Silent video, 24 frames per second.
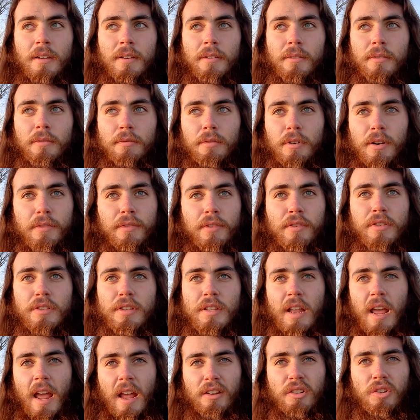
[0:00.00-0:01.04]
rivers
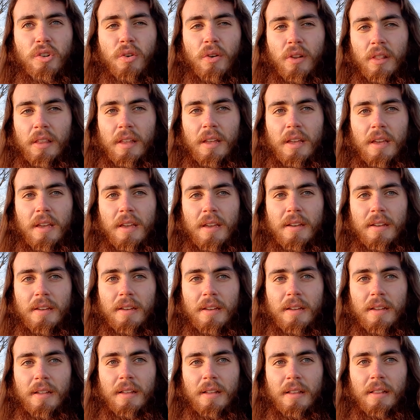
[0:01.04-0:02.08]
naturally
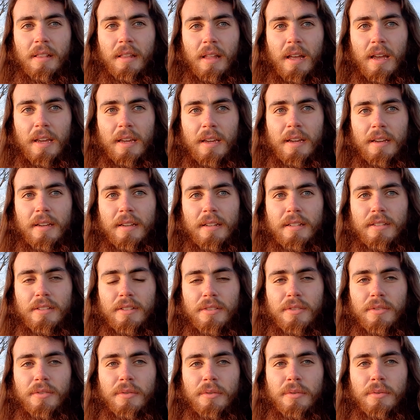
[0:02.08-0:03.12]
like
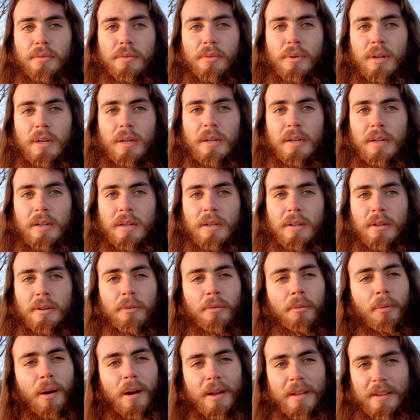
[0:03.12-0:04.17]
to
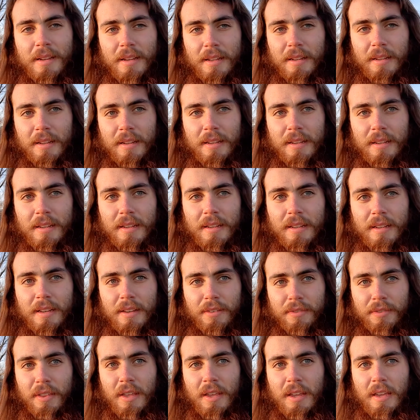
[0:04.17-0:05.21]
widen
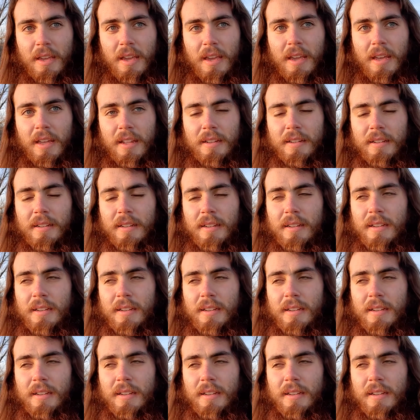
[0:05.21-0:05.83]
if they can.